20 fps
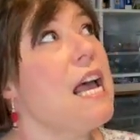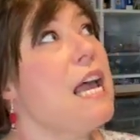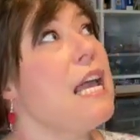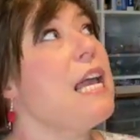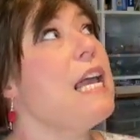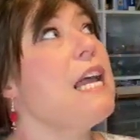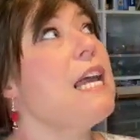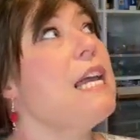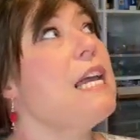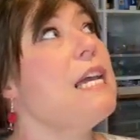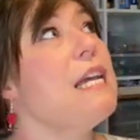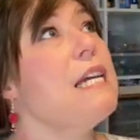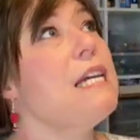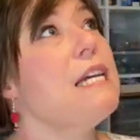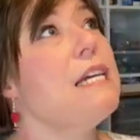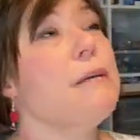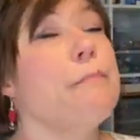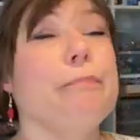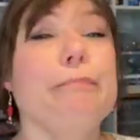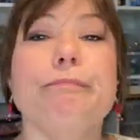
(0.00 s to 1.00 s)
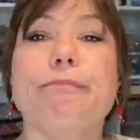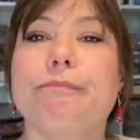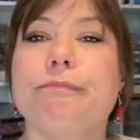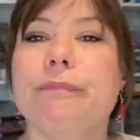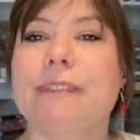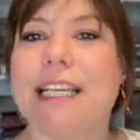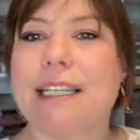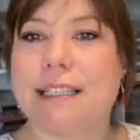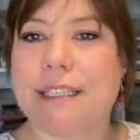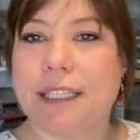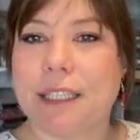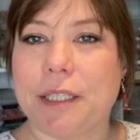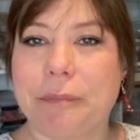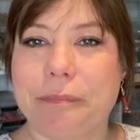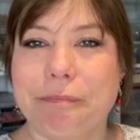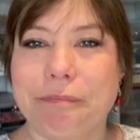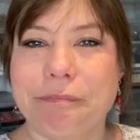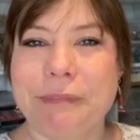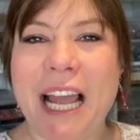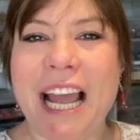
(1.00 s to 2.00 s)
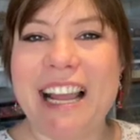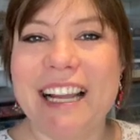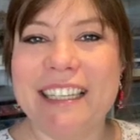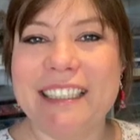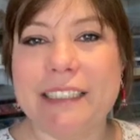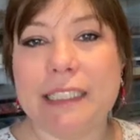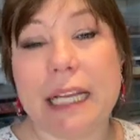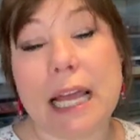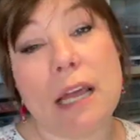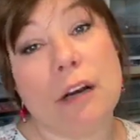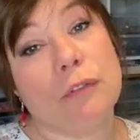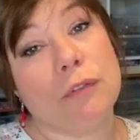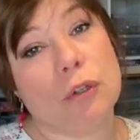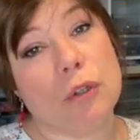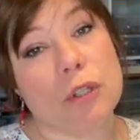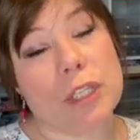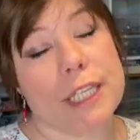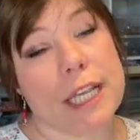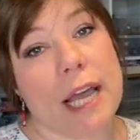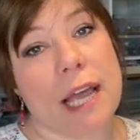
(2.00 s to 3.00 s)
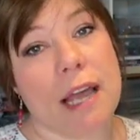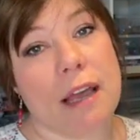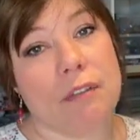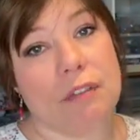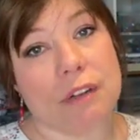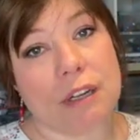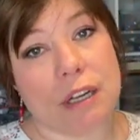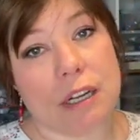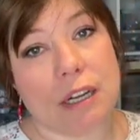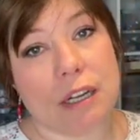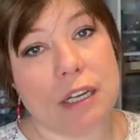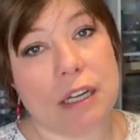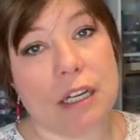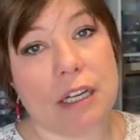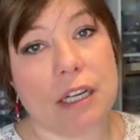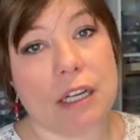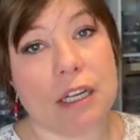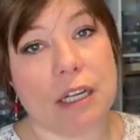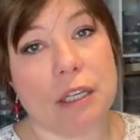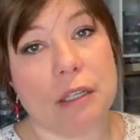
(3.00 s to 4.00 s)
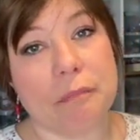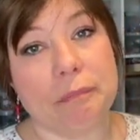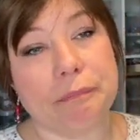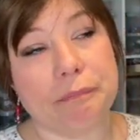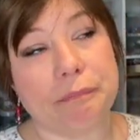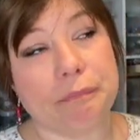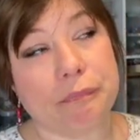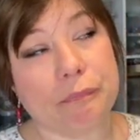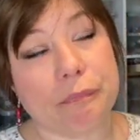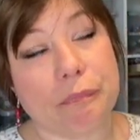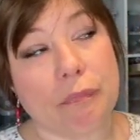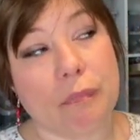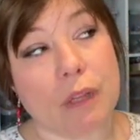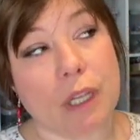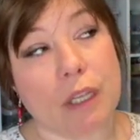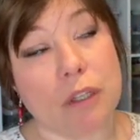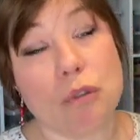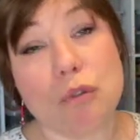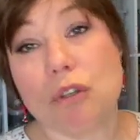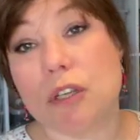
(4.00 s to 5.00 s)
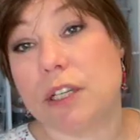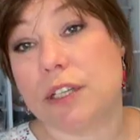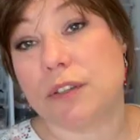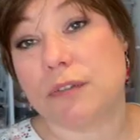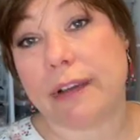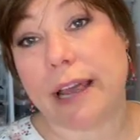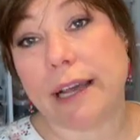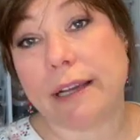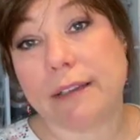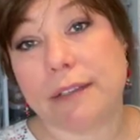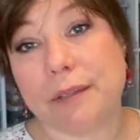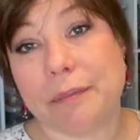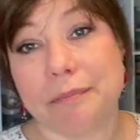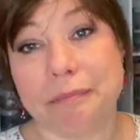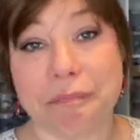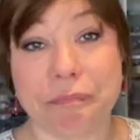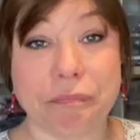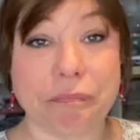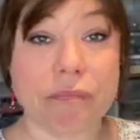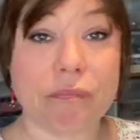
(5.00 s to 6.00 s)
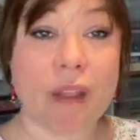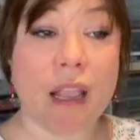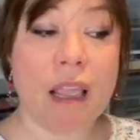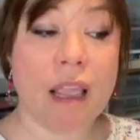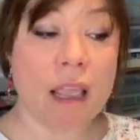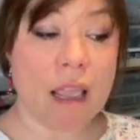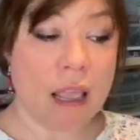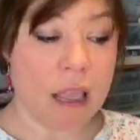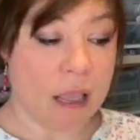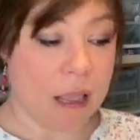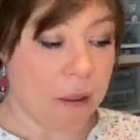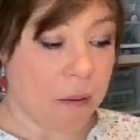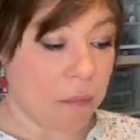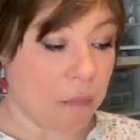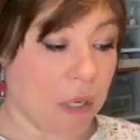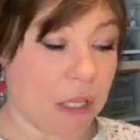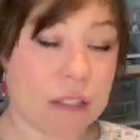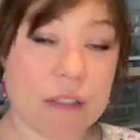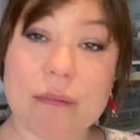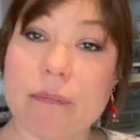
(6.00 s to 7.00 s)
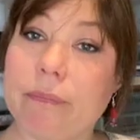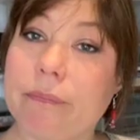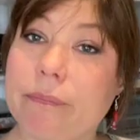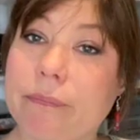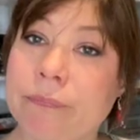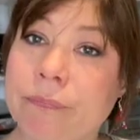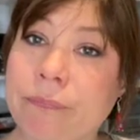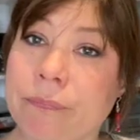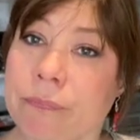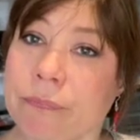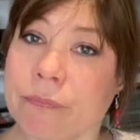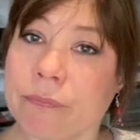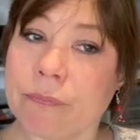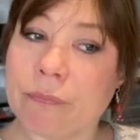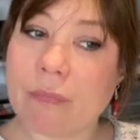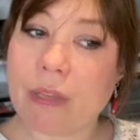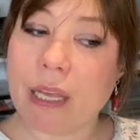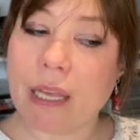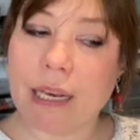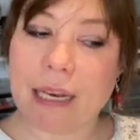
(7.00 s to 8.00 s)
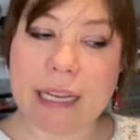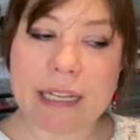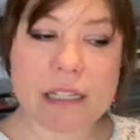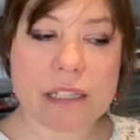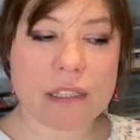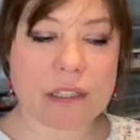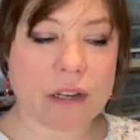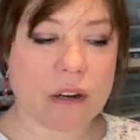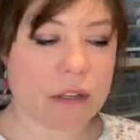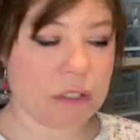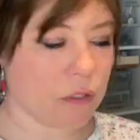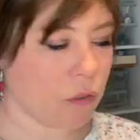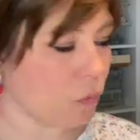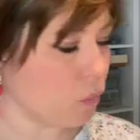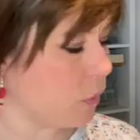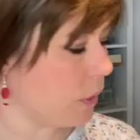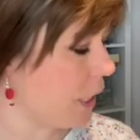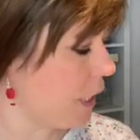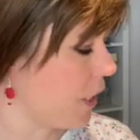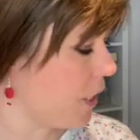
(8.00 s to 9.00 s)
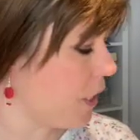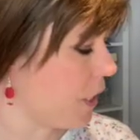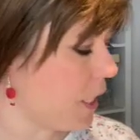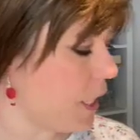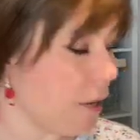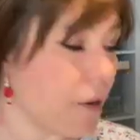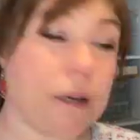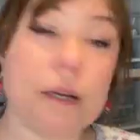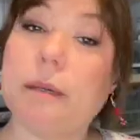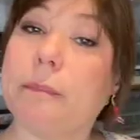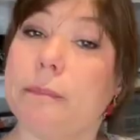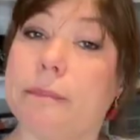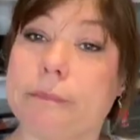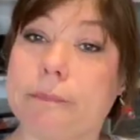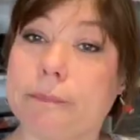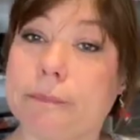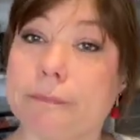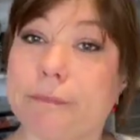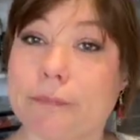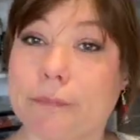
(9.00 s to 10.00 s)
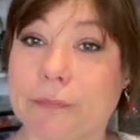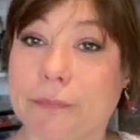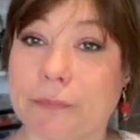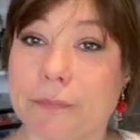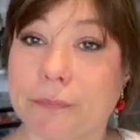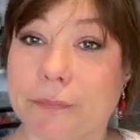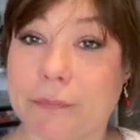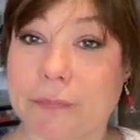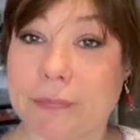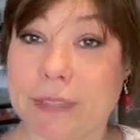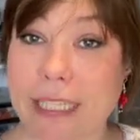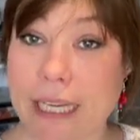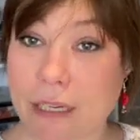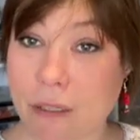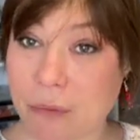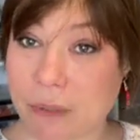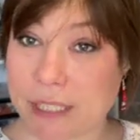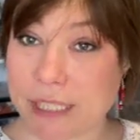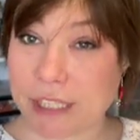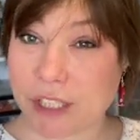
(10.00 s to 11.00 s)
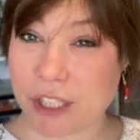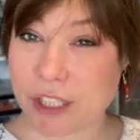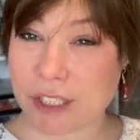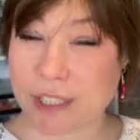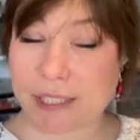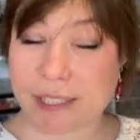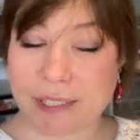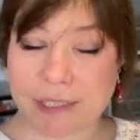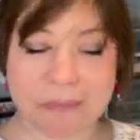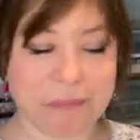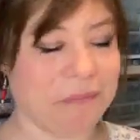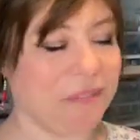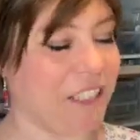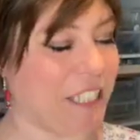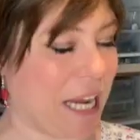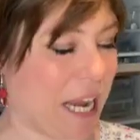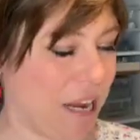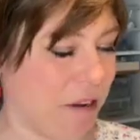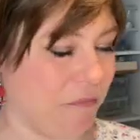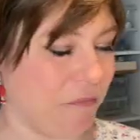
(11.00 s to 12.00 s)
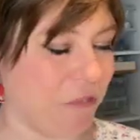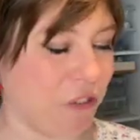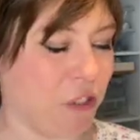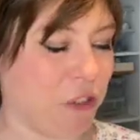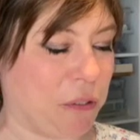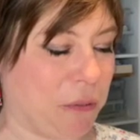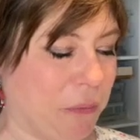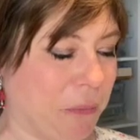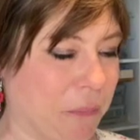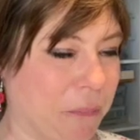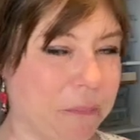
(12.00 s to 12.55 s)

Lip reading: And that's it. And of course, I have a useless fact. But let's start with the acquisitions. Sure.